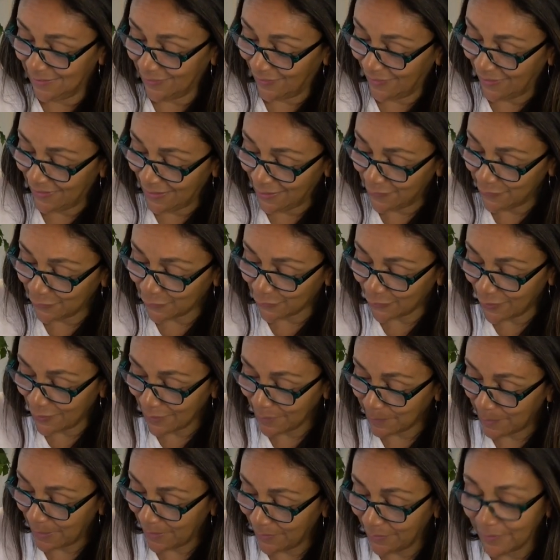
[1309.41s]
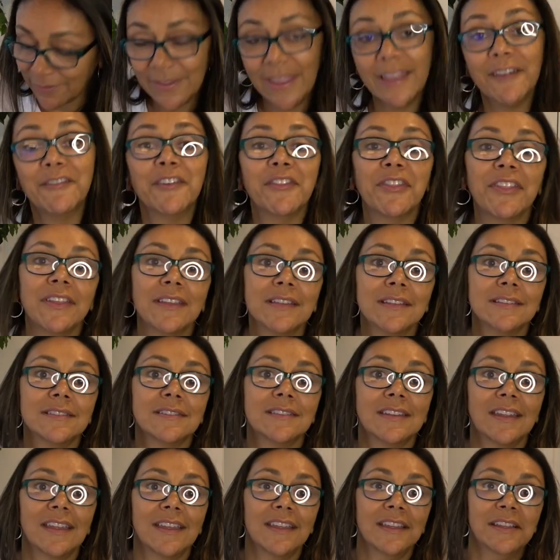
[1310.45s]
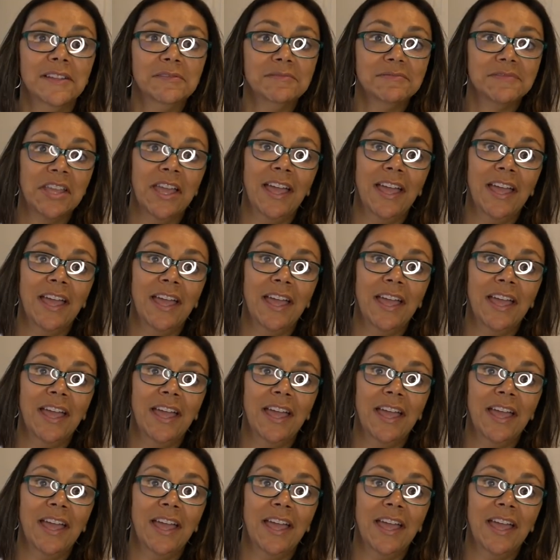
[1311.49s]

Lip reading: Well, I was wrong about everything today.